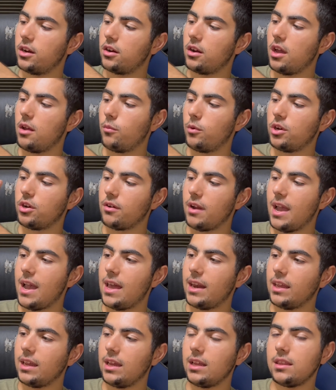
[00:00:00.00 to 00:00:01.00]
and when you're
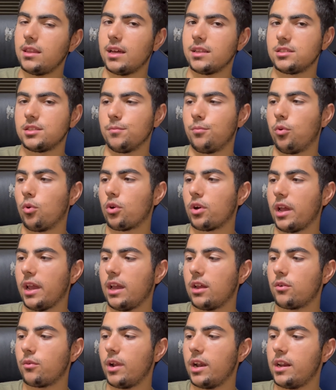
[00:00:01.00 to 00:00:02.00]
adding in that support
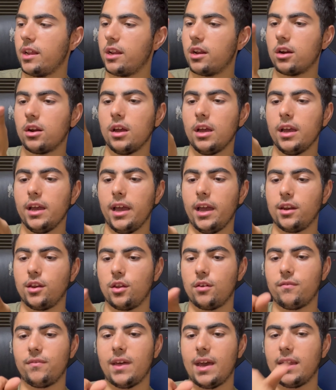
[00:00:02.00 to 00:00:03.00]
hand right here, and you
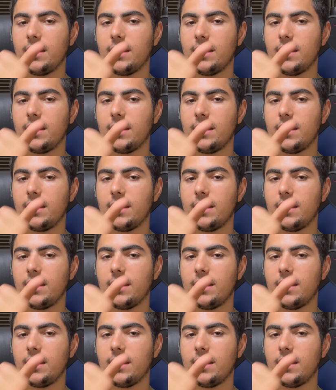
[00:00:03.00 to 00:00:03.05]
have that